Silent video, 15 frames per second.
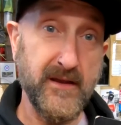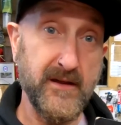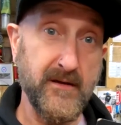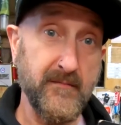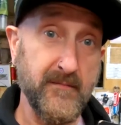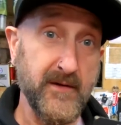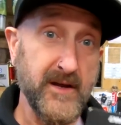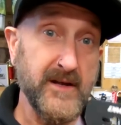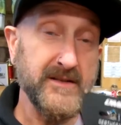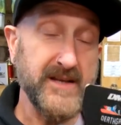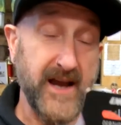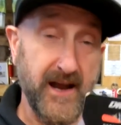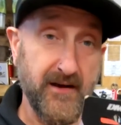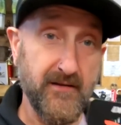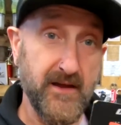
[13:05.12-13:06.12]
them to
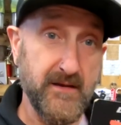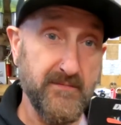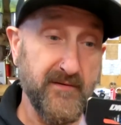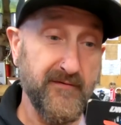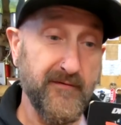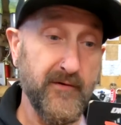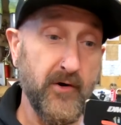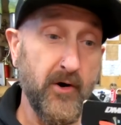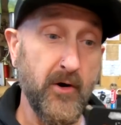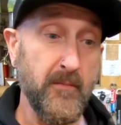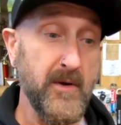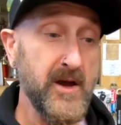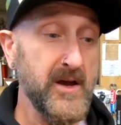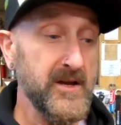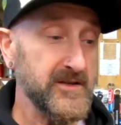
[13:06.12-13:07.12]
how they
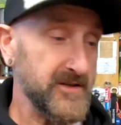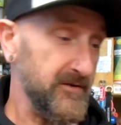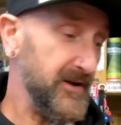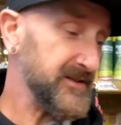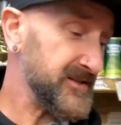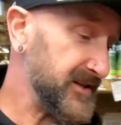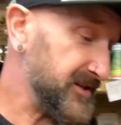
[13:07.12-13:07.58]
perform. So as they